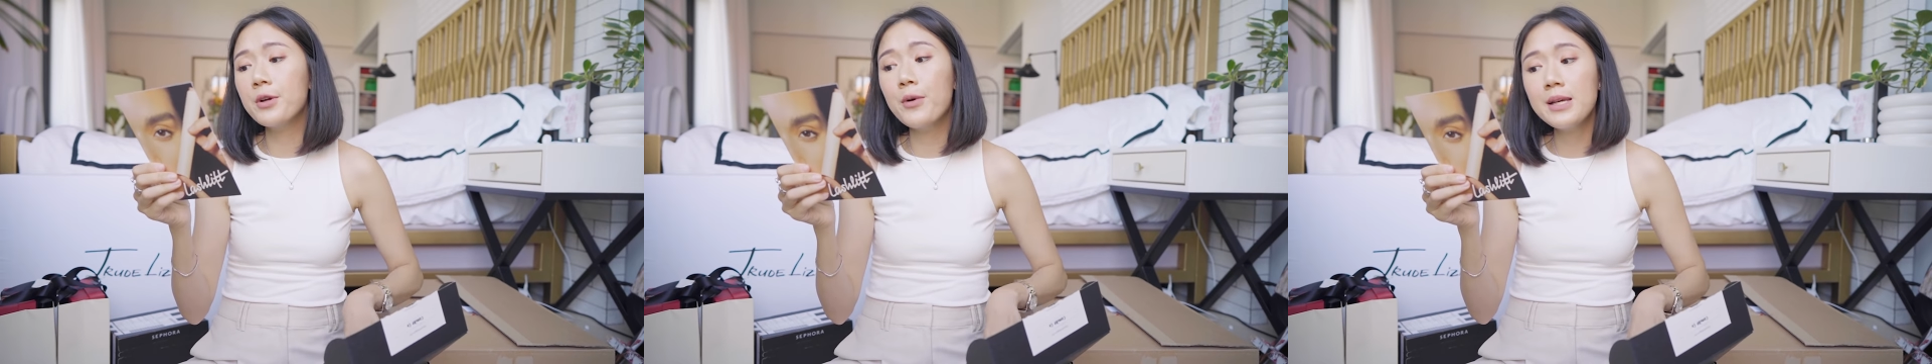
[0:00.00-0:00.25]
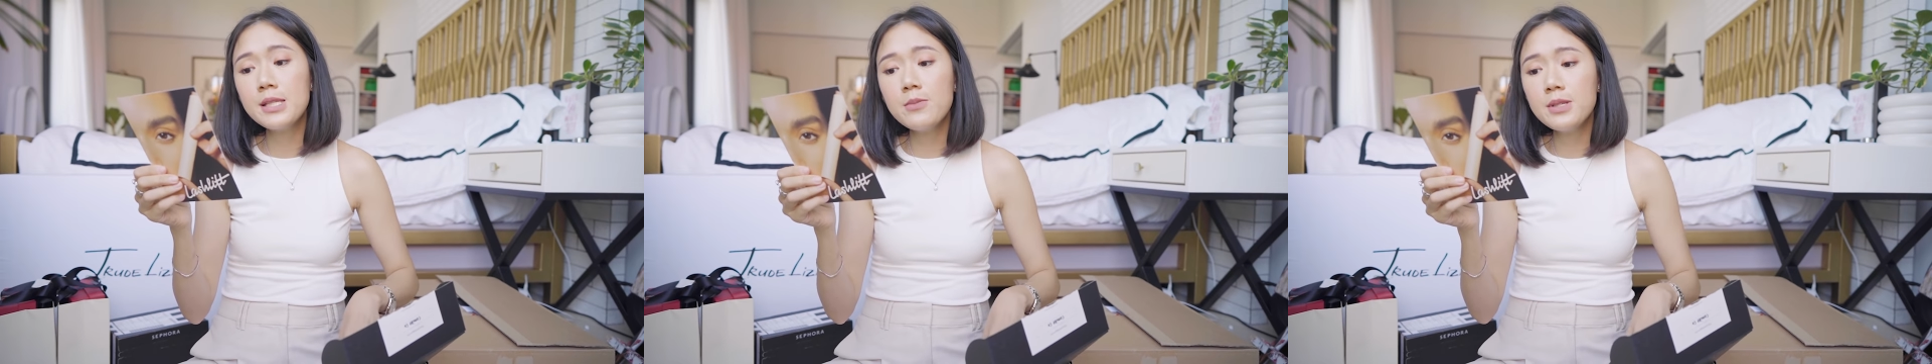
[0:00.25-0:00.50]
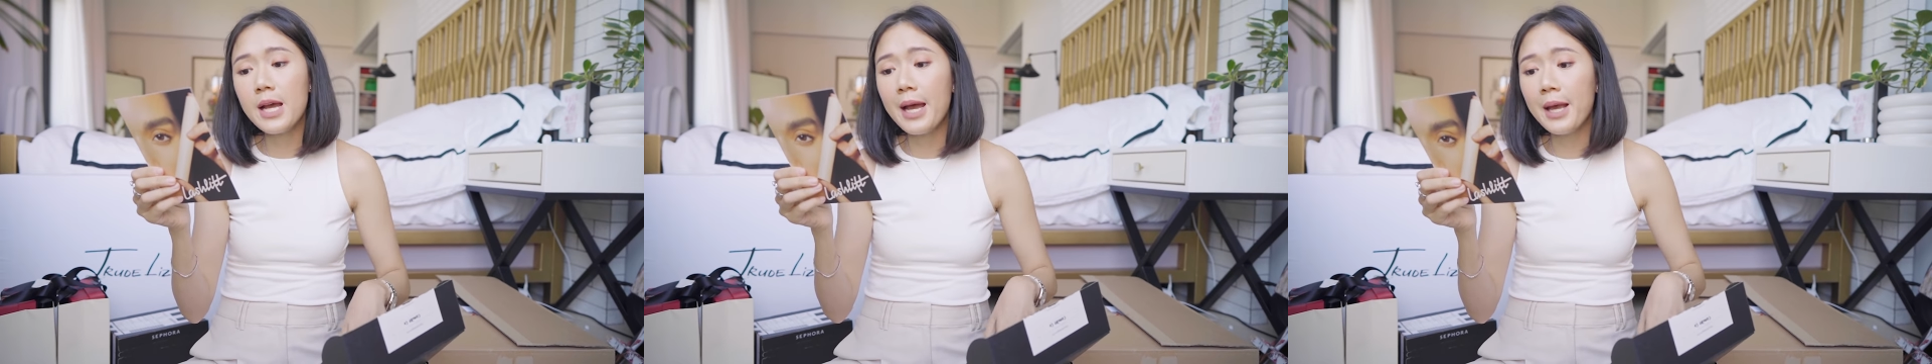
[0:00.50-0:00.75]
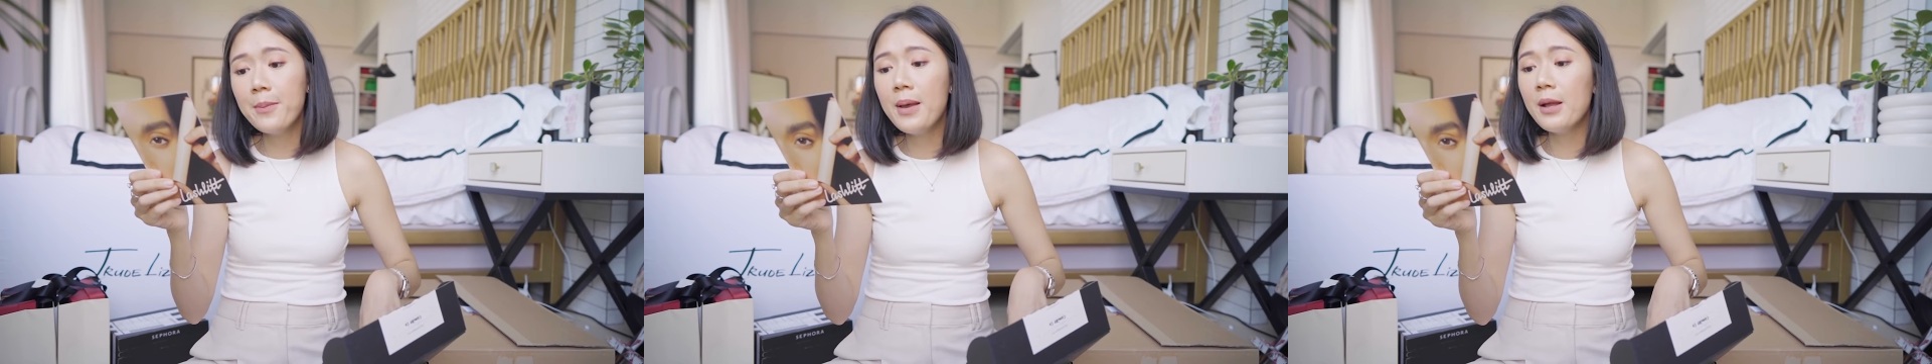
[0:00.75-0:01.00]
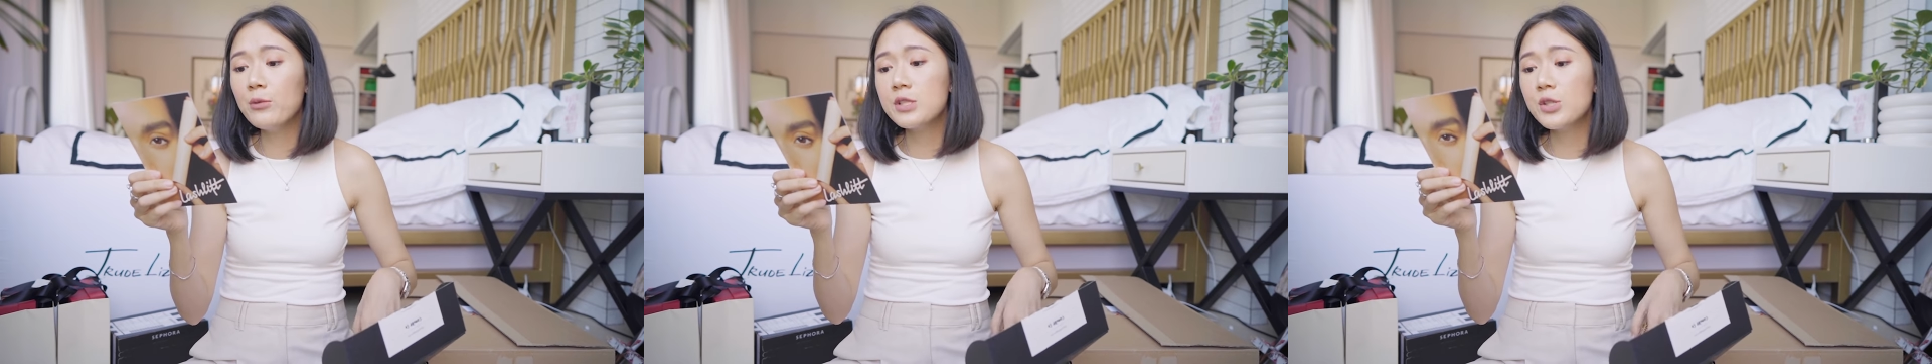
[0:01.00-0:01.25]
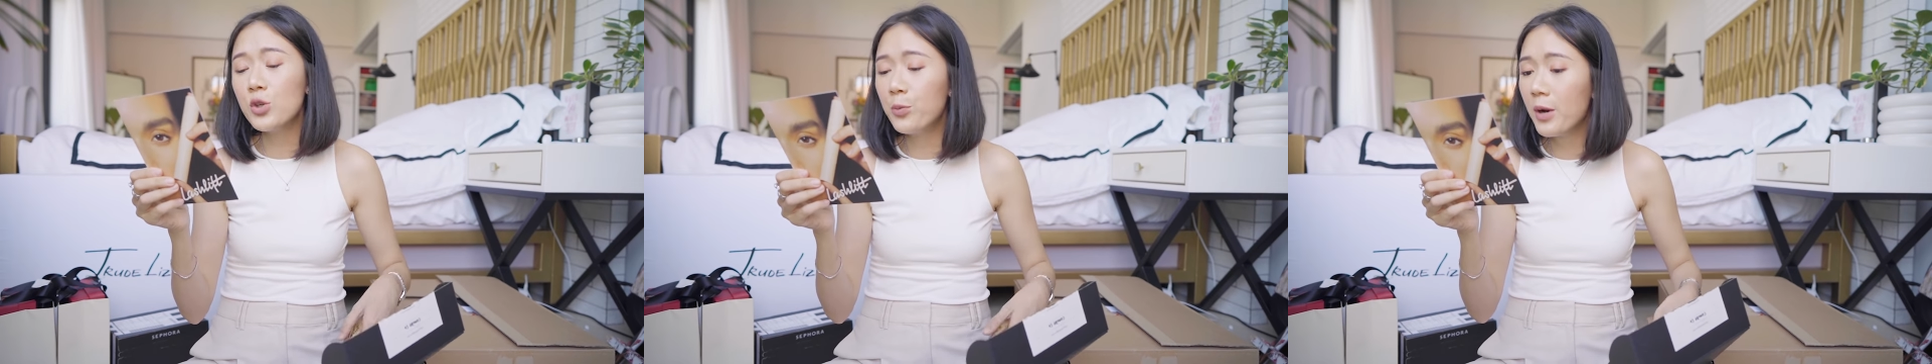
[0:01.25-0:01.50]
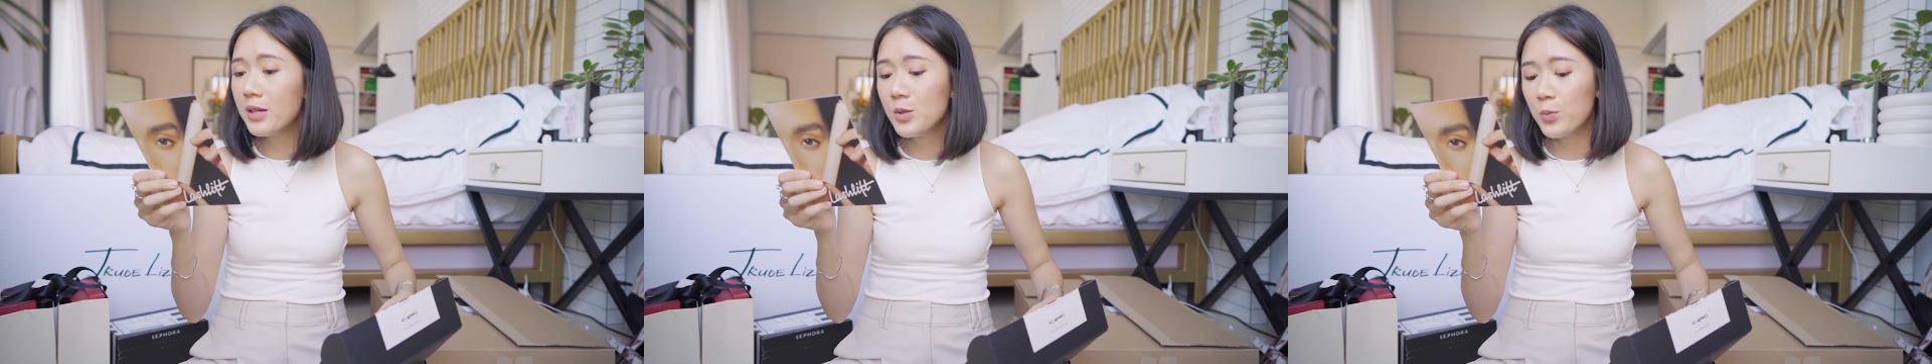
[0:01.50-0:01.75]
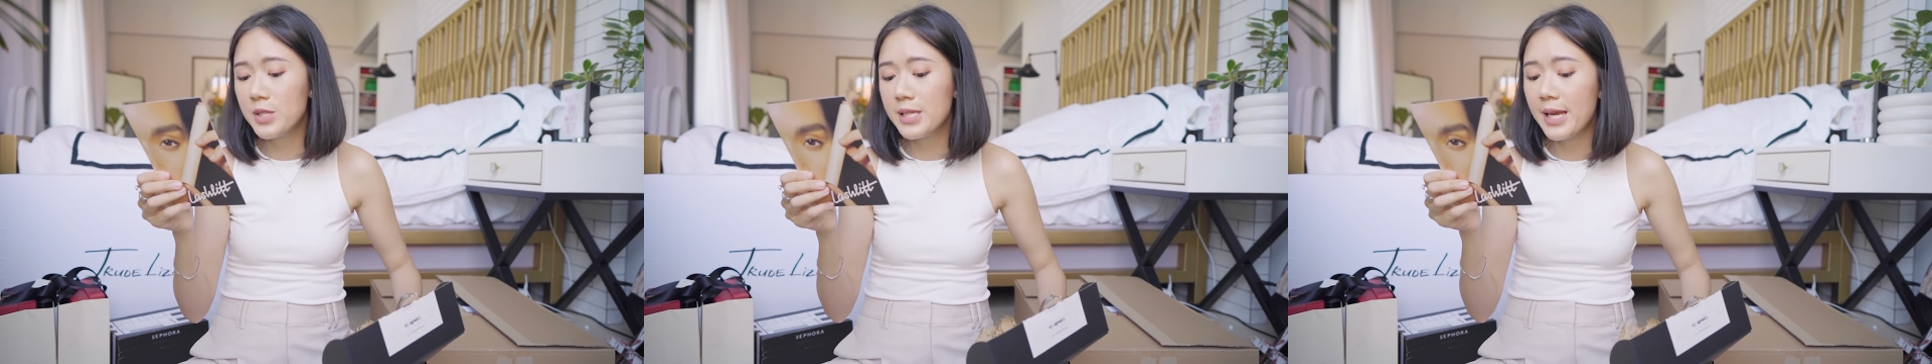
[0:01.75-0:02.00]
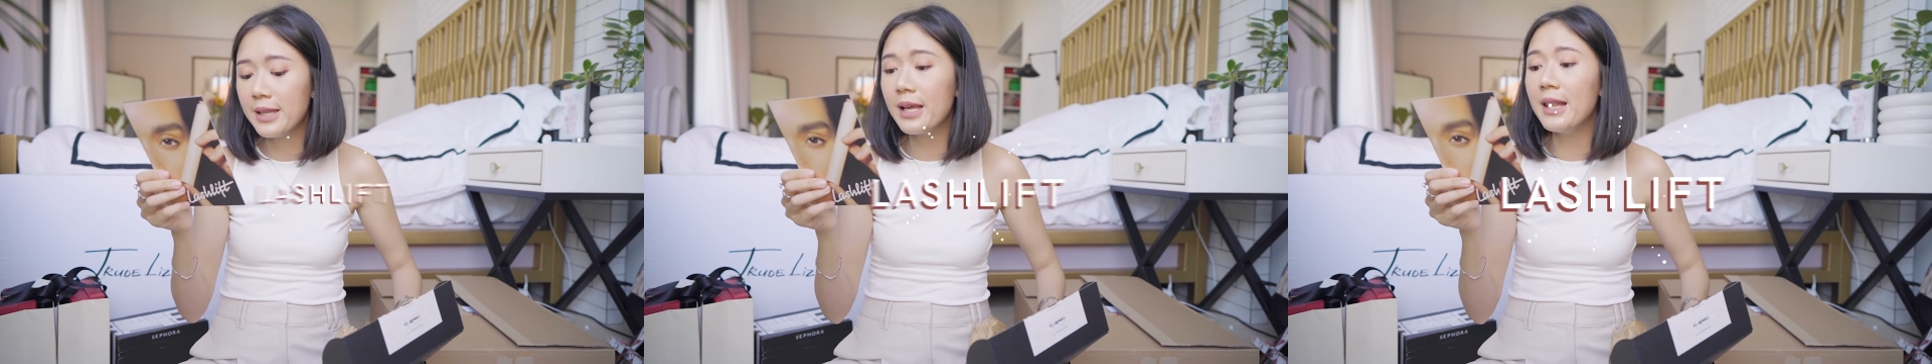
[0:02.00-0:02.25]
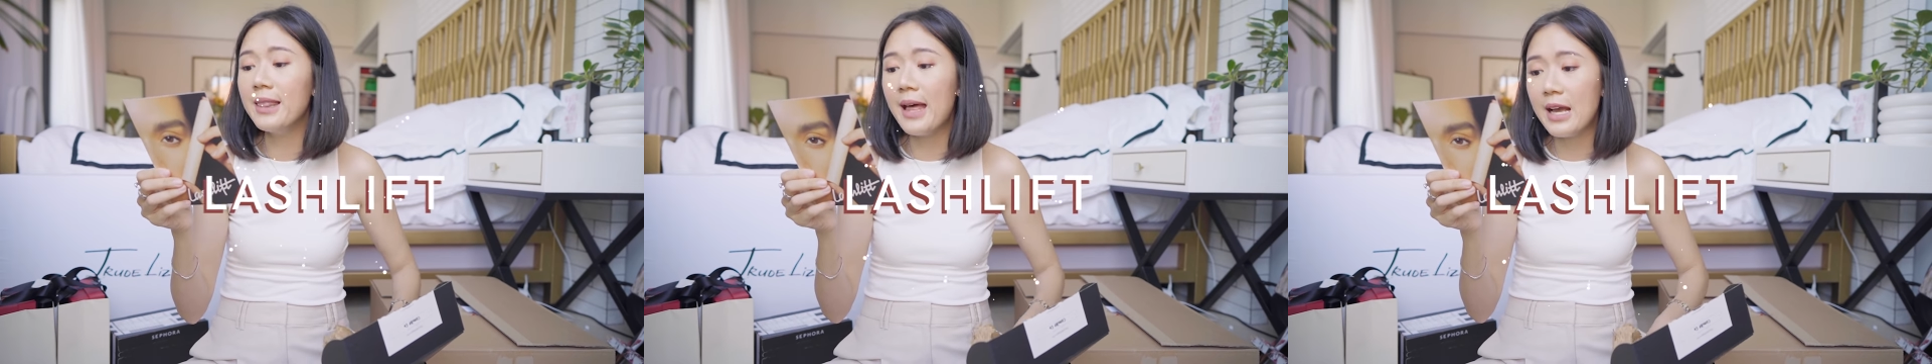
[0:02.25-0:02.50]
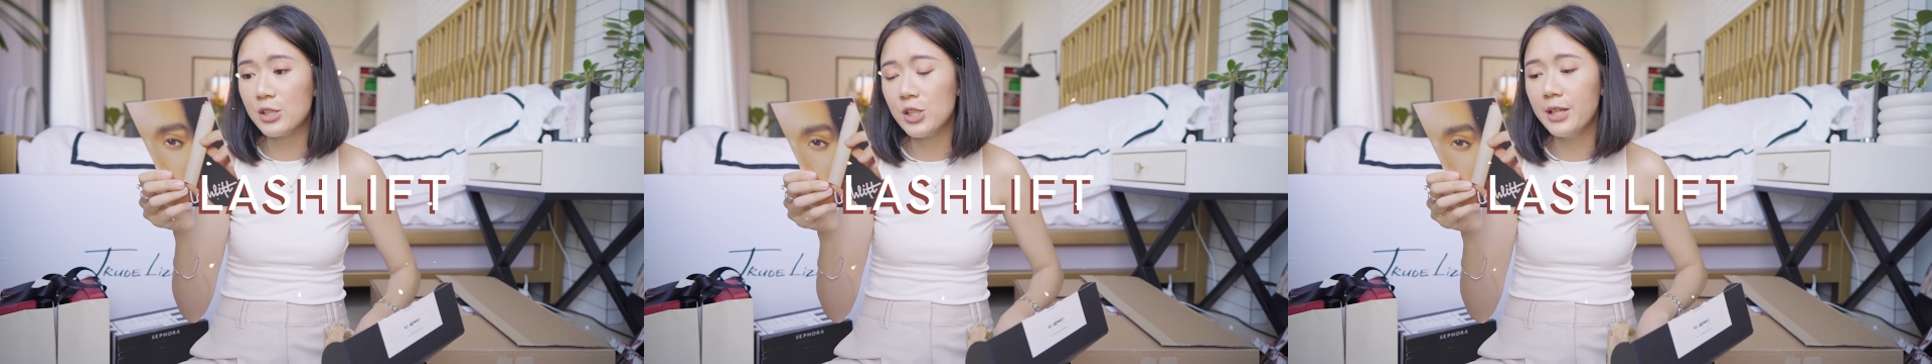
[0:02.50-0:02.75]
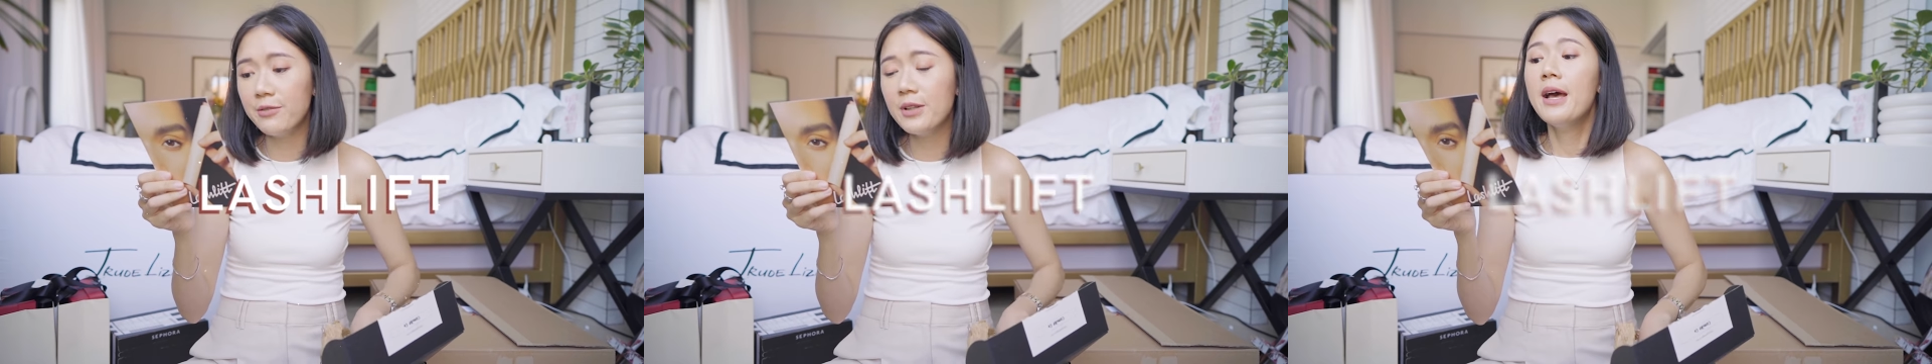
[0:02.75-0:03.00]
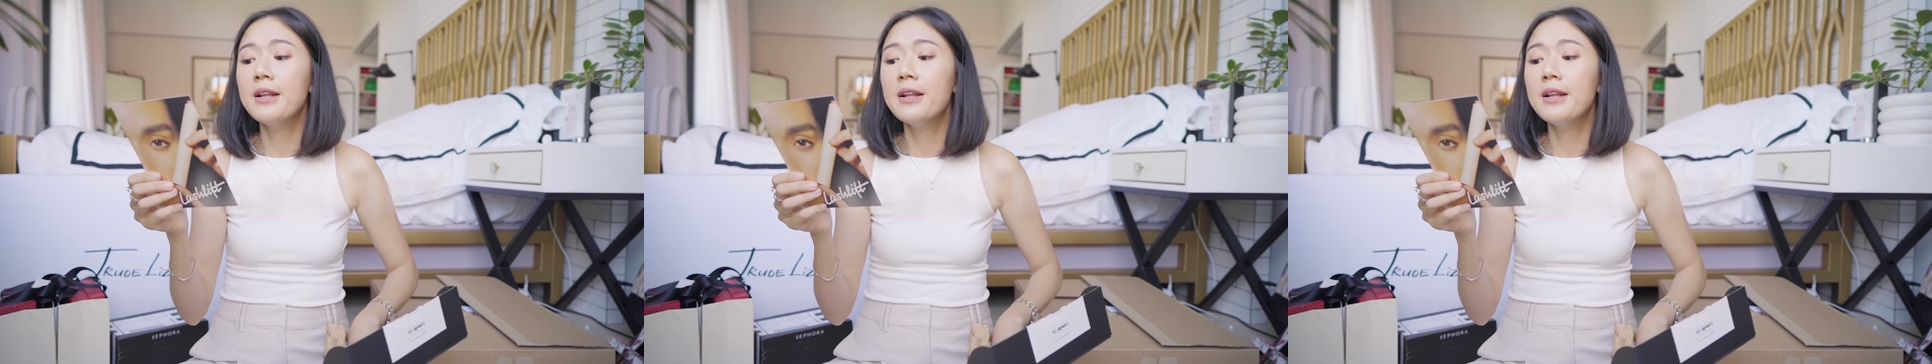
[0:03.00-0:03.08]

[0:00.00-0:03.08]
quite some time and we're so proud to present Lash Lift,